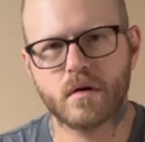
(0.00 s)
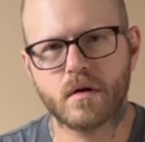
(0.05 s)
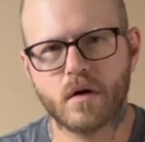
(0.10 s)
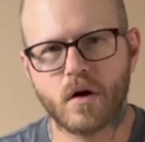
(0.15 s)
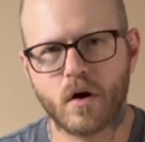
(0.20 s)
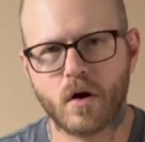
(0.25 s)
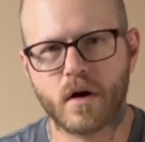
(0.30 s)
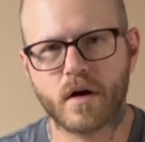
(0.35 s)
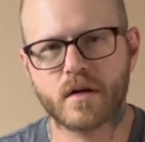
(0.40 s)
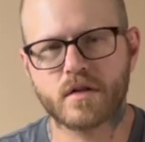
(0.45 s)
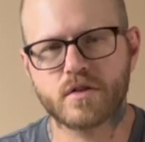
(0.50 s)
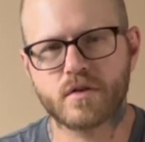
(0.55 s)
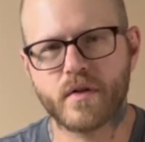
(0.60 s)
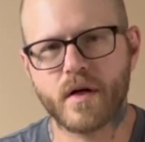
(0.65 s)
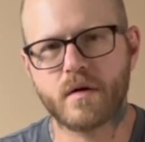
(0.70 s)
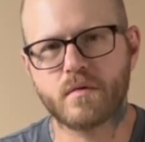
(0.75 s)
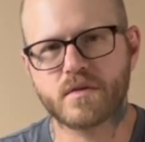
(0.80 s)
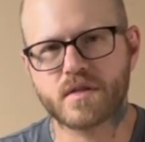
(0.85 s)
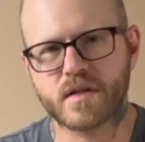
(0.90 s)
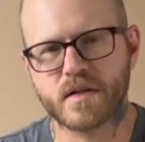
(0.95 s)
All right, so
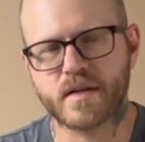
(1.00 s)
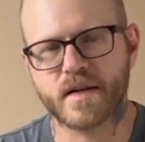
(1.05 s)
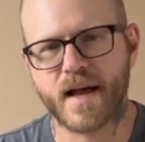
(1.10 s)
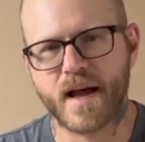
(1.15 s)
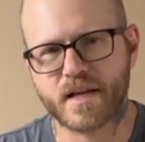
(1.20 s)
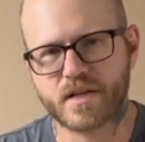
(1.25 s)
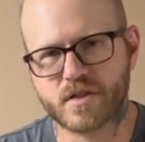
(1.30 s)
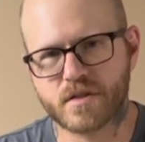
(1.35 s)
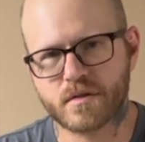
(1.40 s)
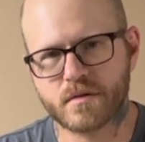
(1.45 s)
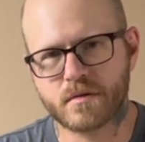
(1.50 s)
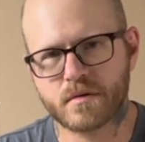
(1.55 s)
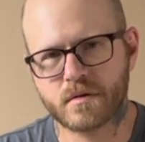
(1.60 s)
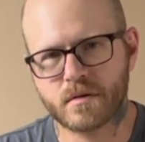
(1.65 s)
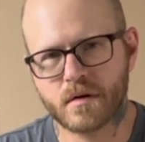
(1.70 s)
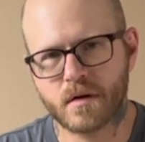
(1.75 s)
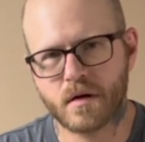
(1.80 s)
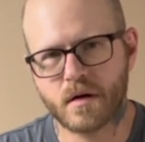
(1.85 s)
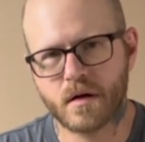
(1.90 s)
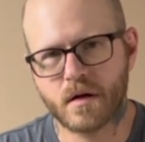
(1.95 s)
that was it in action.
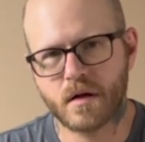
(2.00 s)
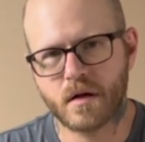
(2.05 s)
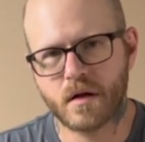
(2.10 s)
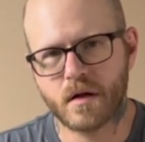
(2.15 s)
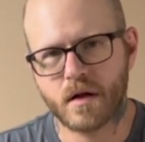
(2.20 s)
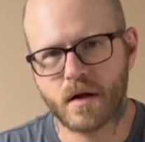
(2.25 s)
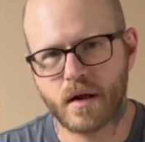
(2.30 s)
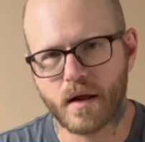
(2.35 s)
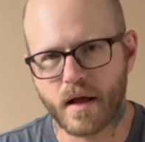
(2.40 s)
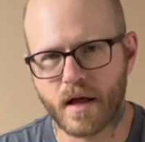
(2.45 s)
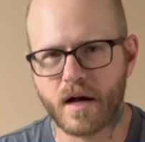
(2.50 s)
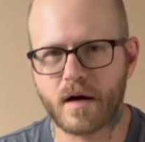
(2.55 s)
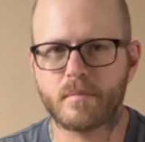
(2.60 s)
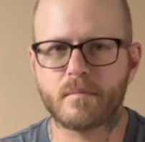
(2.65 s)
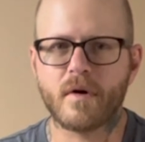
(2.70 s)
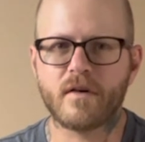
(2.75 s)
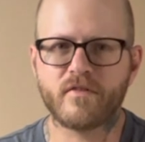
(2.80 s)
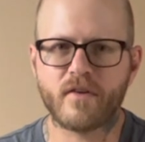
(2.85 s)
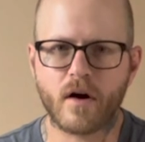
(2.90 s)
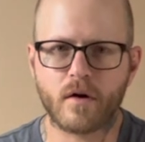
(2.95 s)

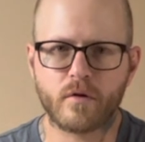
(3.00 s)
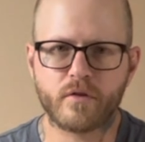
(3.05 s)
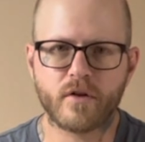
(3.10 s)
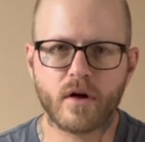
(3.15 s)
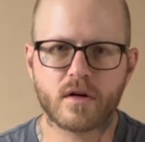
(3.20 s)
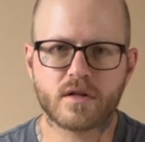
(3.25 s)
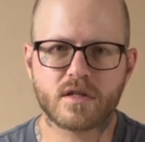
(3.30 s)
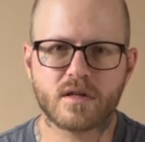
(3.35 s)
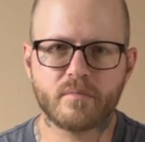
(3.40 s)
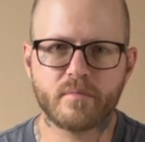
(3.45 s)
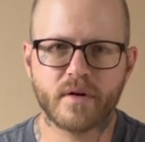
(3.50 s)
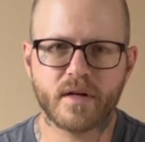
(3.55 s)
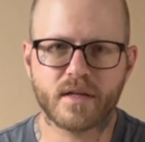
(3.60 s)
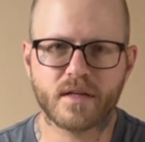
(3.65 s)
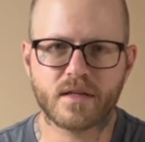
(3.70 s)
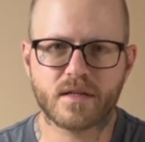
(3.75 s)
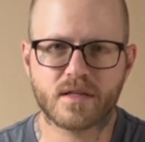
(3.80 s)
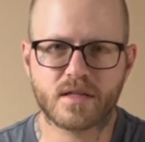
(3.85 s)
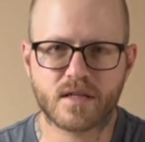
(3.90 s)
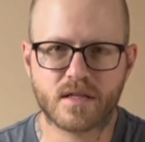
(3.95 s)
My final thoughts and
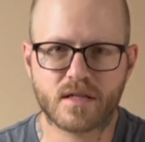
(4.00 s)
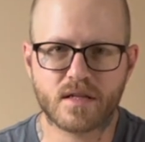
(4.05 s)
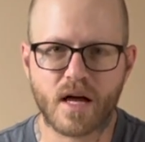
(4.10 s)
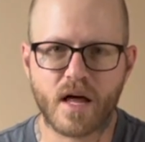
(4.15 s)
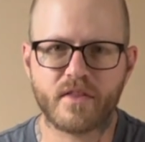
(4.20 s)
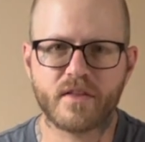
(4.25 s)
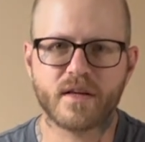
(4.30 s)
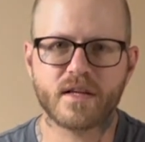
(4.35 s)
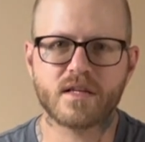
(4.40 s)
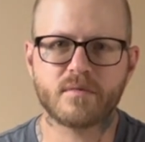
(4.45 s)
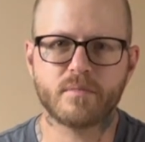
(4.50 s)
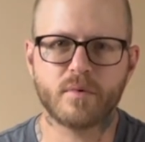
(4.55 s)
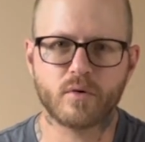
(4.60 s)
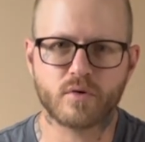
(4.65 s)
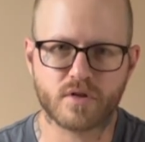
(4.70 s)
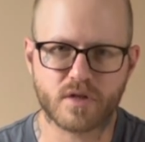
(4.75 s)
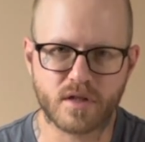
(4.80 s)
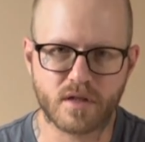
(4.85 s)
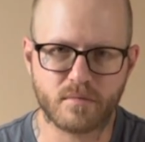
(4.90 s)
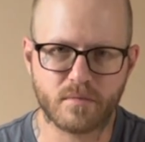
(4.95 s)
opinions is I think it's built
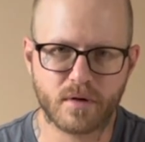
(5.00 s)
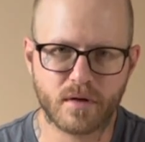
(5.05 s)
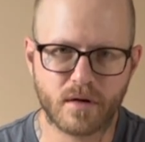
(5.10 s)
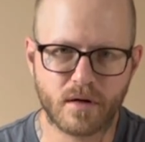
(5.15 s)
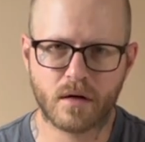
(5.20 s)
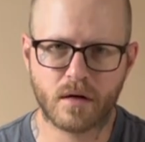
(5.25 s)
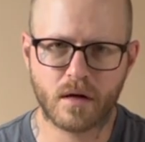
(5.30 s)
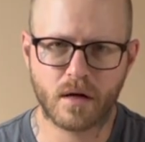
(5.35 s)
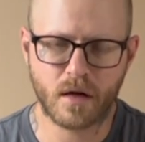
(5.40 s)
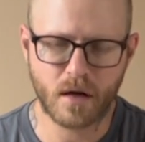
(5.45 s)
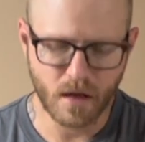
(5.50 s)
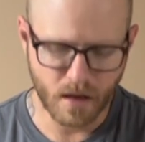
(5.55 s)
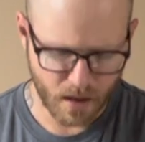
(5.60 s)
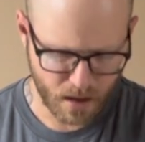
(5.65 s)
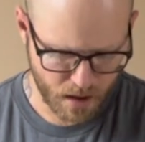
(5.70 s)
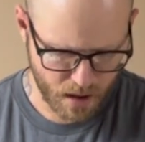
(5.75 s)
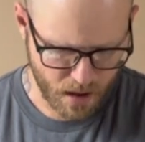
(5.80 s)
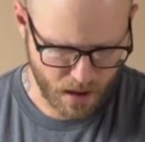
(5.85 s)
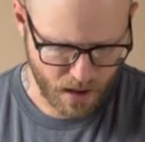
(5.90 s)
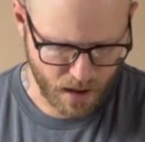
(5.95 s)
cheap.
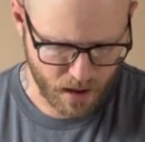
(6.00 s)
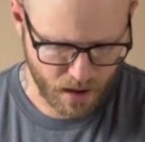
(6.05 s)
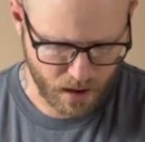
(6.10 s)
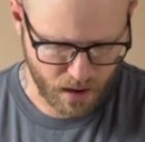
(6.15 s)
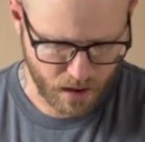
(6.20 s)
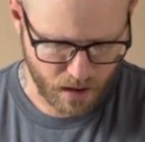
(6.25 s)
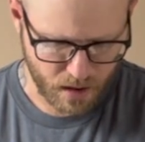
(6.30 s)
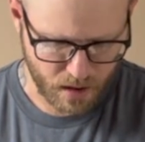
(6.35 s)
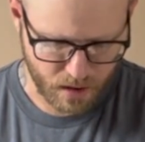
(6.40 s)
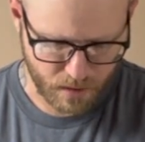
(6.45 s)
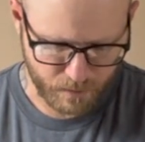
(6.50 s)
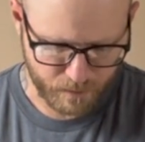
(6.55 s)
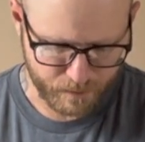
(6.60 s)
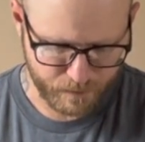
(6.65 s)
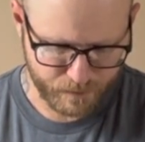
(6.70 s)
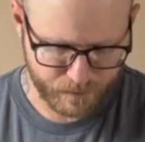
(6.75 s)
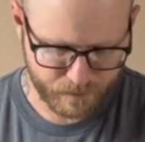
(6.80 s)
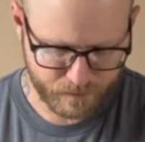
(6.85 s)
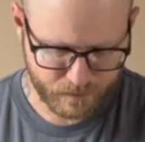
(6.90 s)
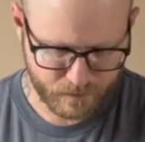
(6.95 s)
I
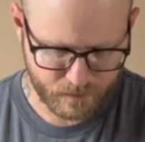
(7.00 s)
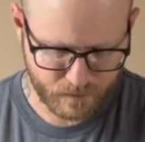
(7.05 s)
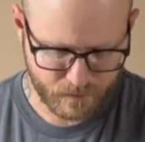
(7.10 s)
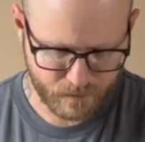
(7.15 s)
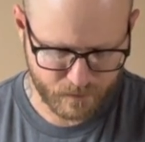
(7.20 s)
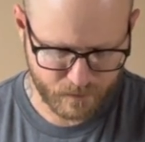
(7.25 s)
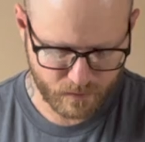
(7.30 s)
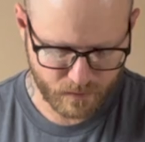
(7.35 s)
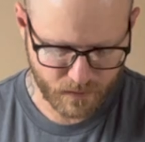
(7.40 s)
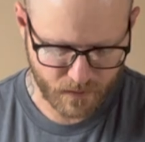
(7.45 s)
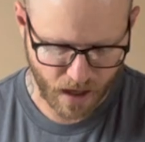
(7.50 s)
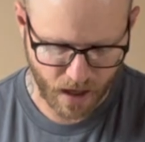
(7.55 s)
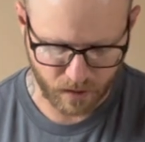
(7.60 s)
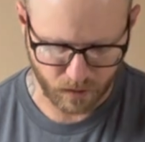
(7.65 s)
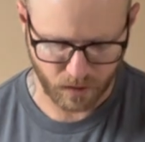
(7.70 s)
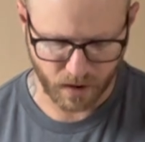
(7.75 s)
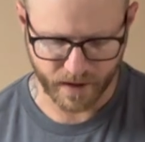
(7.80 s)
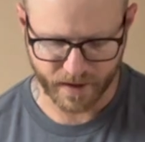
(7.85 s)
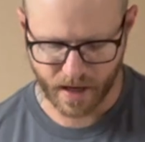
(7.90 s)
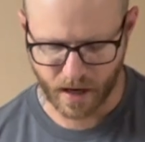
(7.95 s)
don't
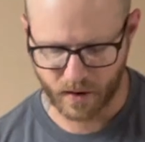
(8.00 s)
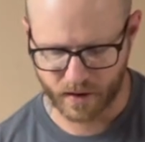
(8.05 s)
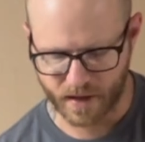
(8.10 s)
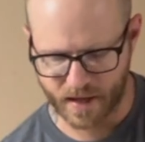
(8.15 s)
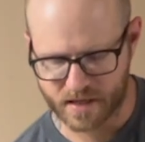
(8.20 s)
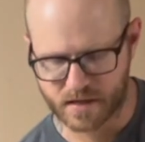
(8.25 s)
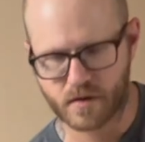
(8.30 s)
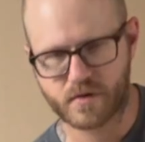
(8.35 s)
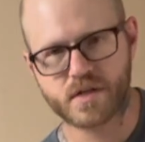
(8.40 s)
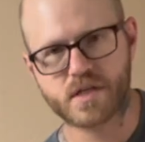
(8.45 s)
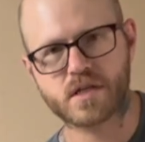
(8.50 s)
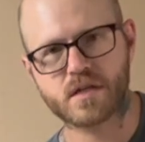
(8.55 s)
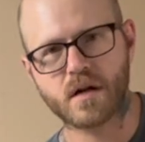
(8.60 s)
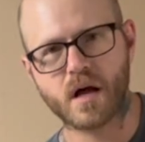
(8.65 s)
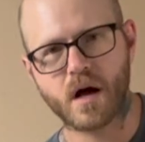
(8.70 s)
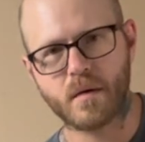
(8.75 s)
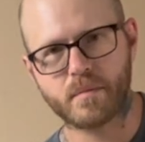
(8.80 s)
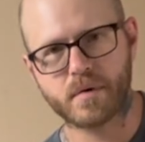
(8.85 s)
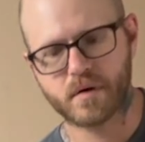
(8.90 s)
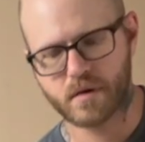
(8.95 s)
like how it has all this
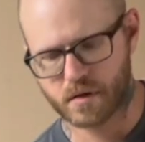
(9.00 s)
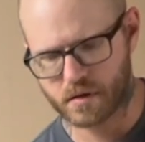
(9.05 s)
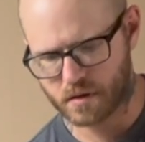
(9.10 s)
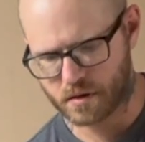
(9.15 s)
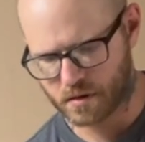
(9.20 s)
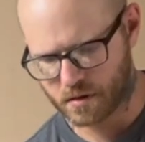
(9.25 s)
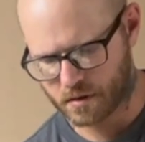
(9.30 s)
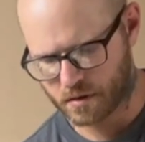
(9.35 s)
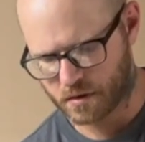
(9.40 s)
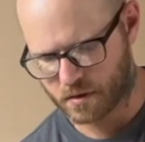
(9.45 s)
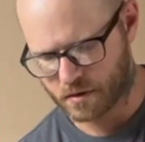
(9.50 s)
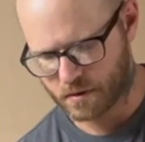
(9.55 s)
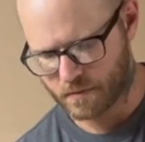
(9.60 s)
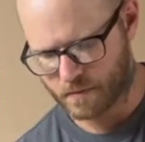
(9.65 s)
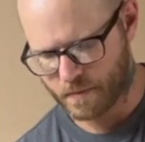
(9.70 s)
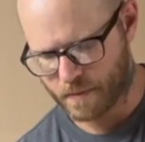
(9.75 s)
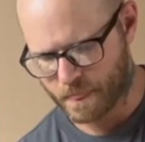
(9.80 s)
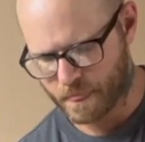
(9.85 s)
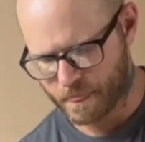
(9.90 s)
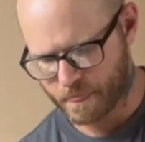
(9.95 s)
slop.
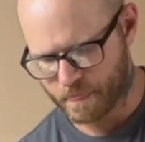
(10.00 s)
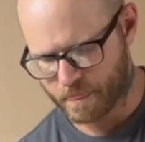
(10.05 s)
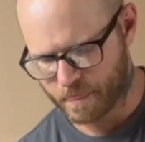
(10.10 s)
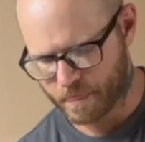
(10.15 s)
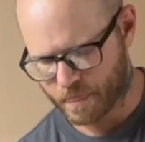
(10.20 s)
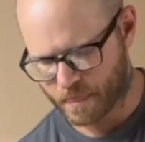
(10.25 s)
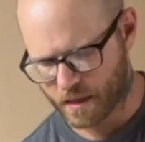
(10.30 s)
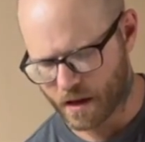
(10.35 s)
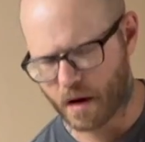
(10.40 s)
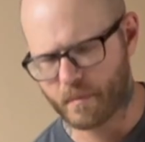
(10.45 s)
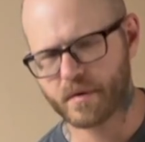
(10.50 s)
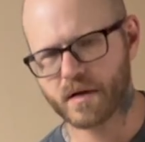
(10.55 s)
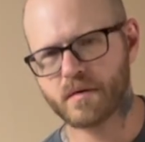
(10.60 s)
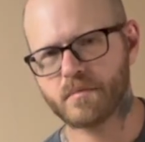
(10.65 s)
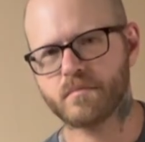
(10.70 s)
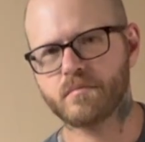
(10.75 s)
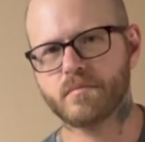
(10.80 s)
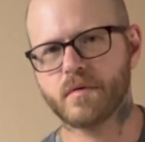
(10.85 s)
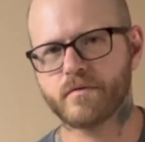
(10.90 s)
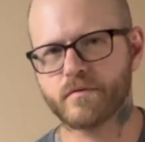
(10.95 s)
I
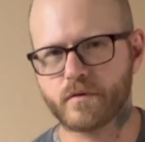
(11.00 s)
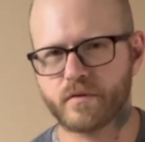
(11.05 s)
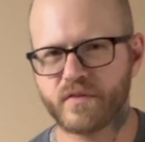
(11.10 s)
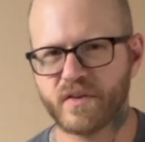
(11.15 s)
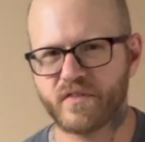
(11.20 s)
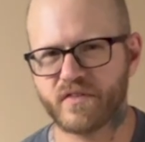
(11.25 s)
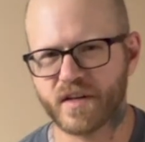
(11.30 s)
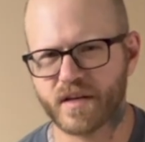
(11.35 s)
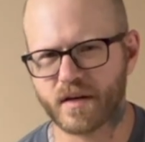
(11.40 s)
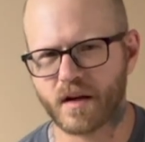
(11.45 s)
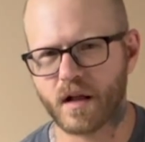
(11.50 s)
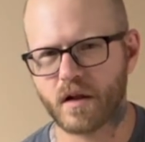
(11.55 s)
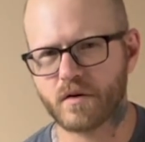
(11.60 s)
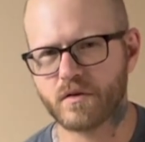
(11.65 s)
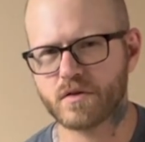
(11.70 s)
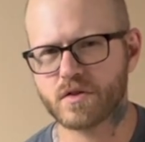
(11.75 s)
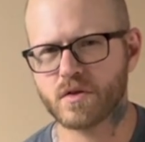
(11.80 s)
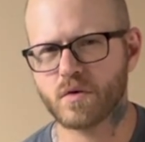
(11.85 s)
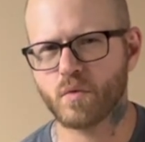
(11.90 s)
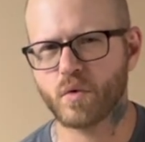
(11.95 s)
mean, but for
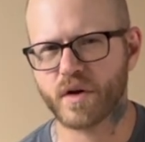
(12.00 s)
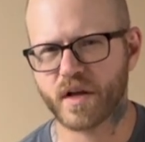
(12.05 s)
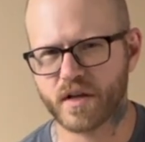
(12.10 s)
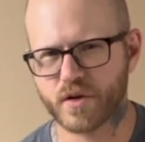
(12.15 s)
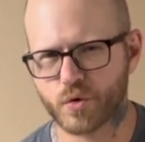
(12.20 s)
$15, what can